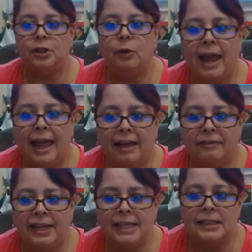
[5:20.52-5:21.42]
you
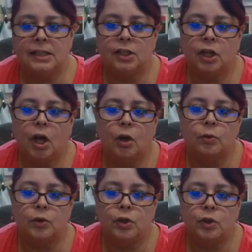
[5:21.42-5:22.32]
have is to
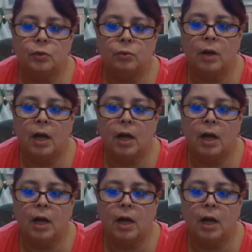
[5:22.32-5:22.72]
go to